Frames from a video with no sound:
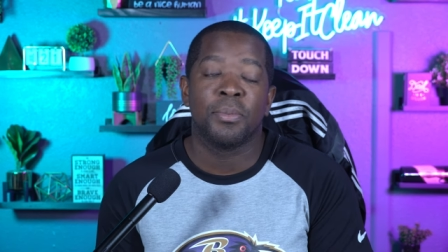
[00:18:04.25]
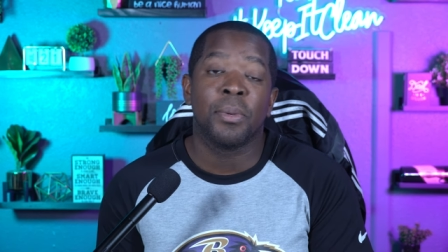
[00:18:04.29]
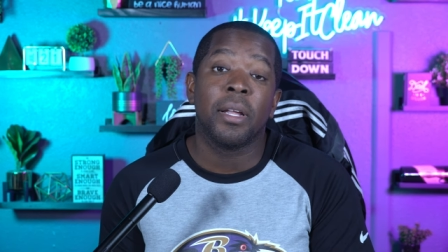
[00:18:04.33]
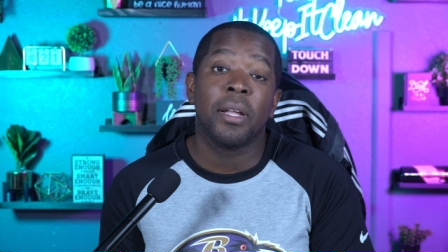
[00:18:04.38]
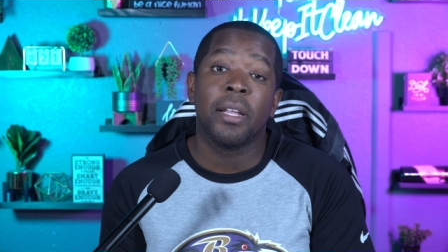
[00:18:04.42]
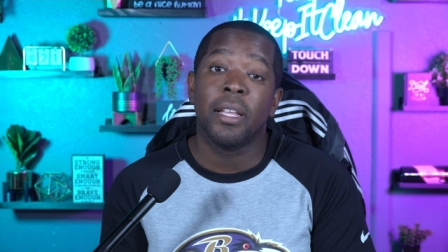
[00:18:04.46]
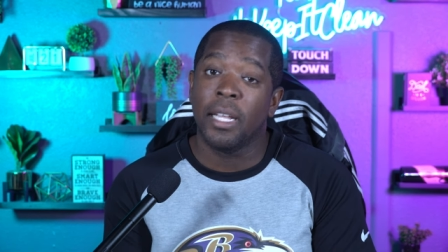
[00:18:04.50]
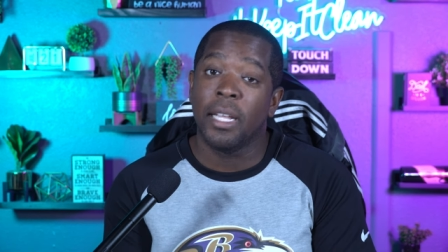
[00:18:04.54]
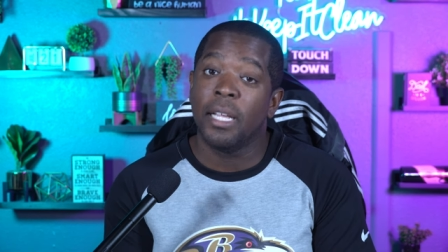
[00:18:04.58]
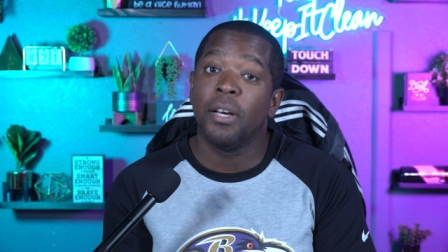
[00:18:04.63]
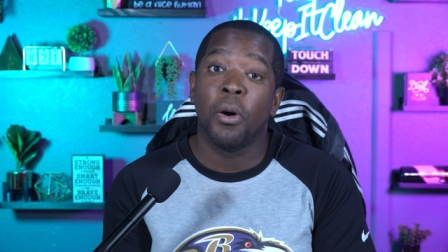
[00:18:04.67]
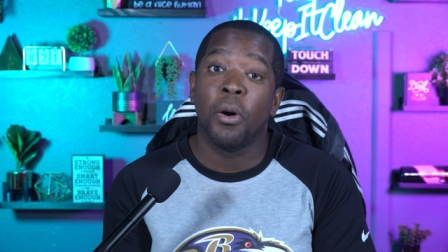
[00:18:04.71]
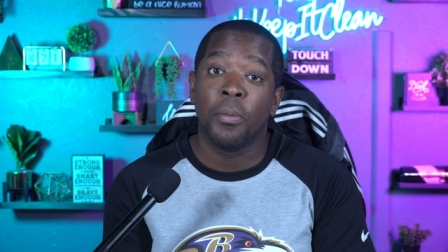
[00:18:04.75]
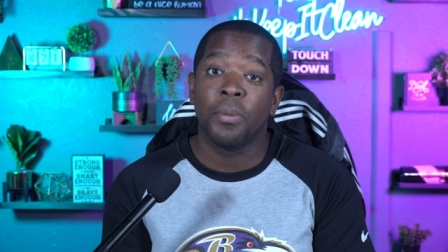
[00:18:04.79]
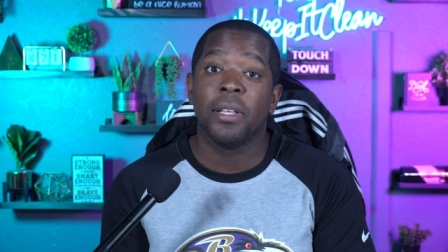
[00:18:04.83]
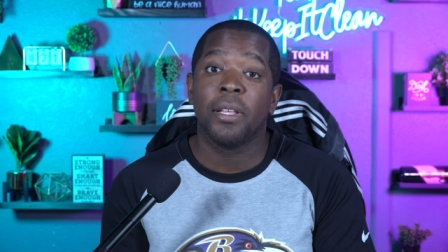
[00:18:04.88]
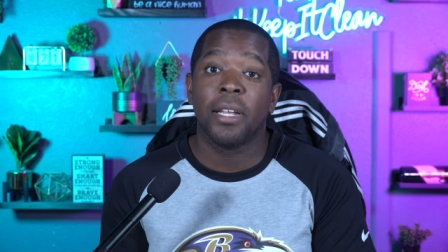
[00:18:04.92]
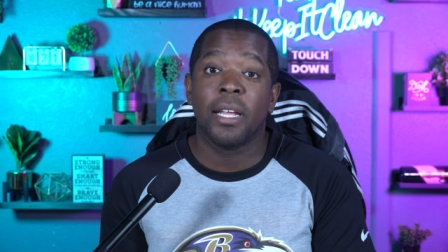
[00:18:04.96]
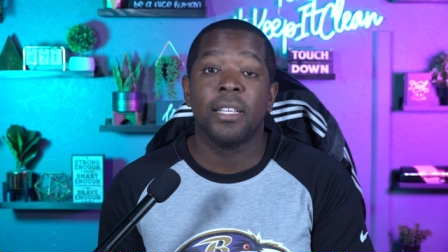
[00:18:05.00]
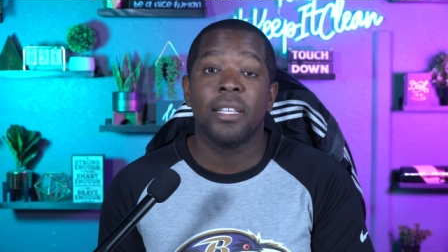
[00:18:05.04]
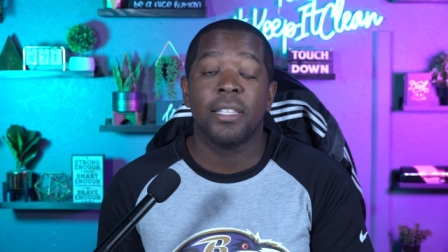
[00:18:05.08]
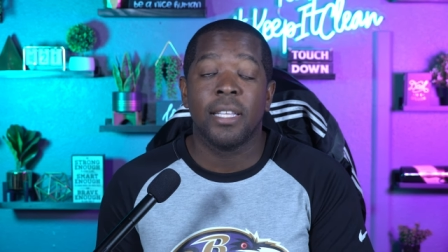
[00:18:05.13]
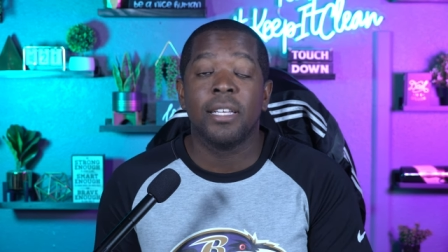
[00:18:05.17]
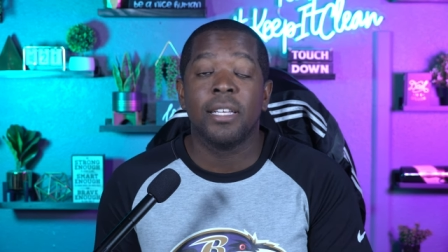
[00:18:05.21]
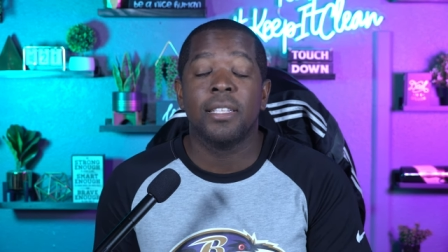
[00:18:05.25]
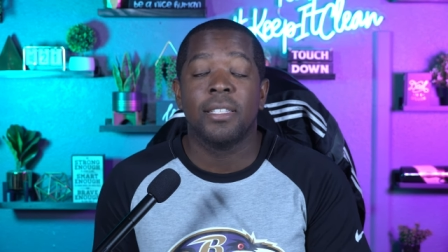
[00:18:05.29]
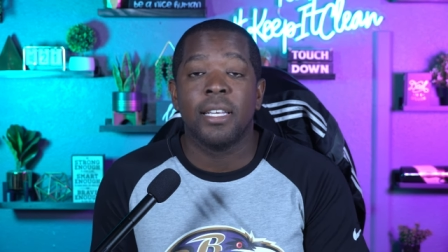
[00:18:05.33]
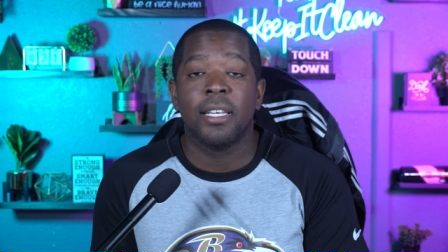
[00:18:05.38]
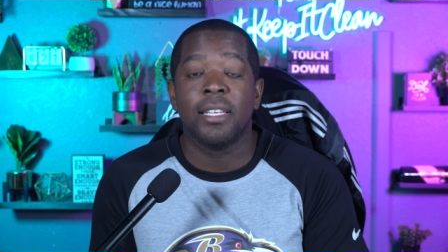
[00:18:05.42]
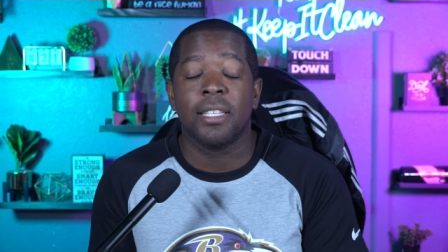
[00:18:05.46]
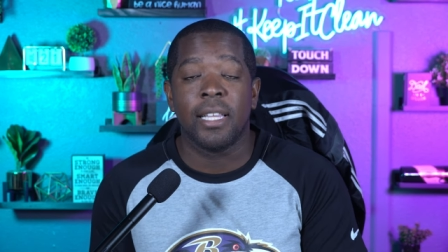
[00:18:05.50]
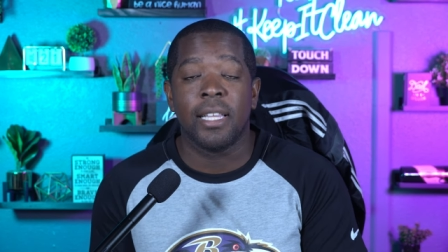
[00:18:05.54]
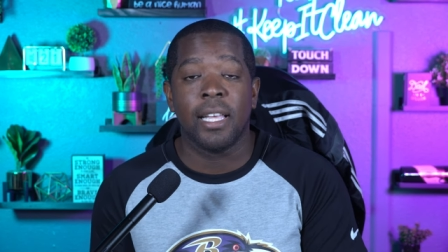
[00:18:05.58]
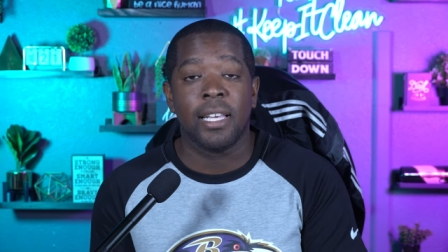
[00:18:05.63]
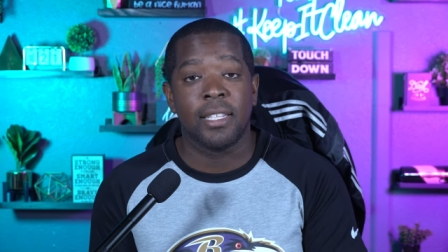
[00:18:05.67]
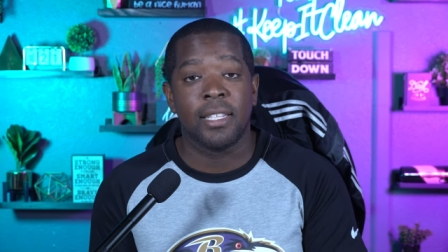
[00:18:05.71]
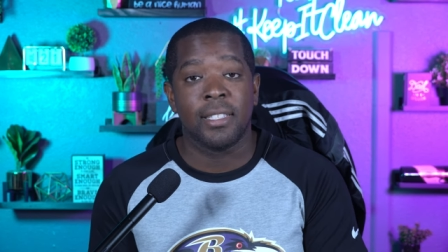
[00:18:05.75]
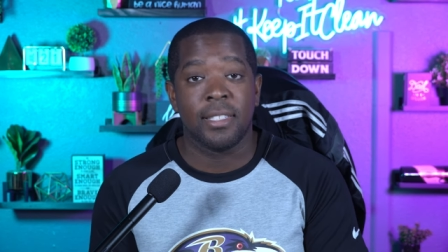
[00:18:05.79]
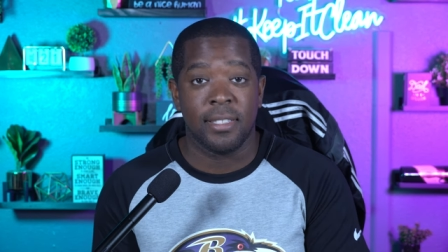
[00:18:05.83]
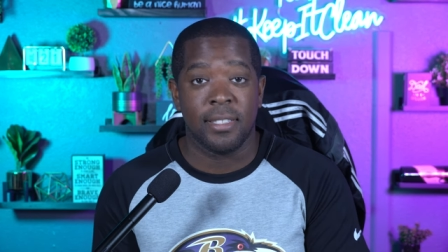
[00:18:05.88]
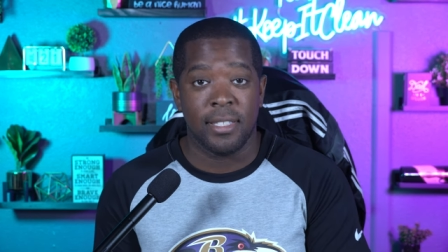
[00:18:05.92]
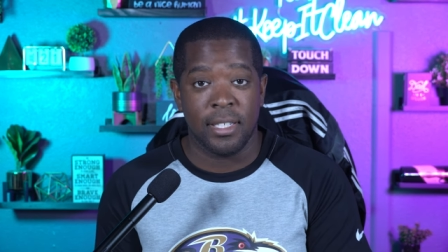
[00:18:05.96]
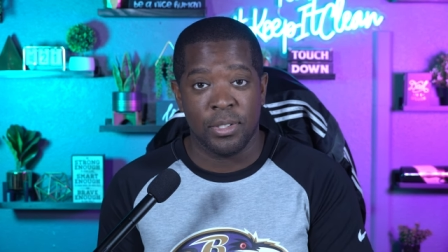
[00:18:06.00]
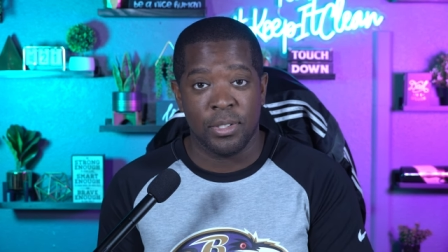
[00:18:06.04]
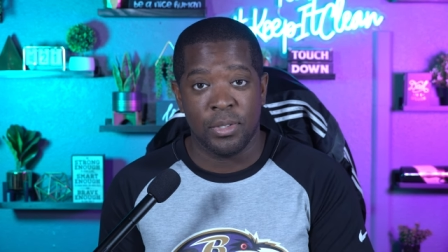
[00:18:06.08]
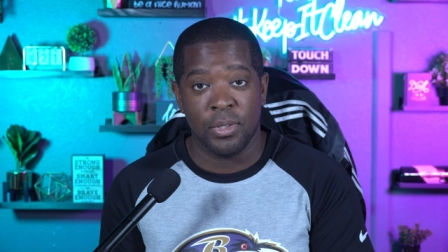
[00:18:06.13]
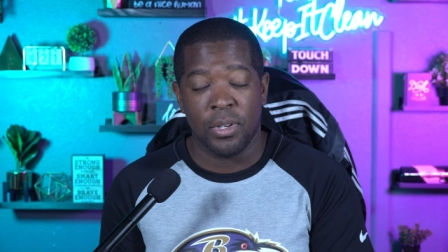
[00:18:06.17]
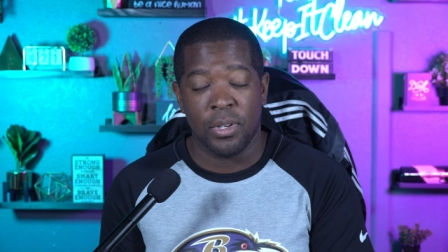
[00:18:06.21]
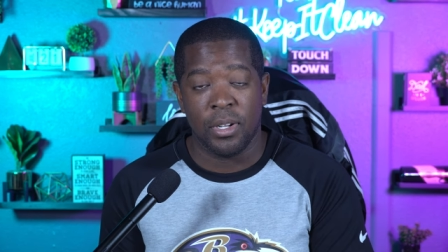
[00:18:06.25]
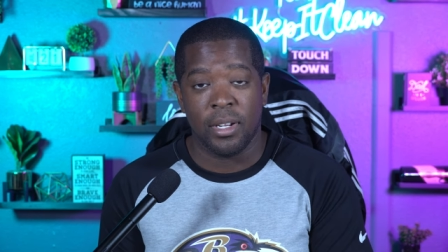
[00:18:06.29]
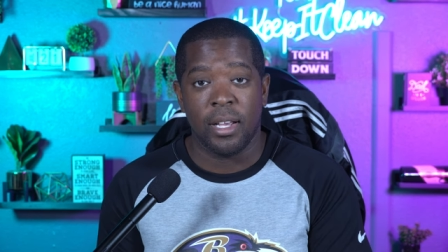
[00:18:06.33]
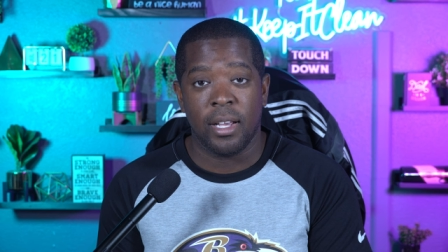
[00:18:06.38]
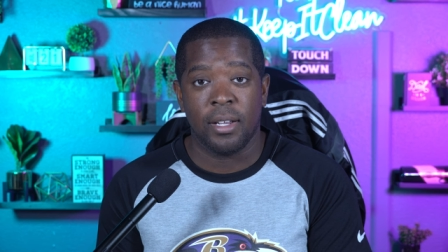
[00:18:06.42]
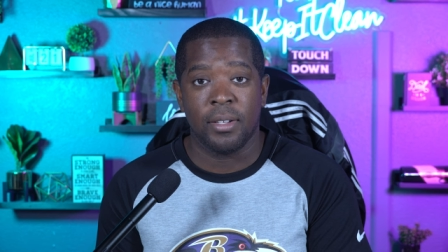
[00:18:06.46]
But hopefully they, they, they, they get this thing sorted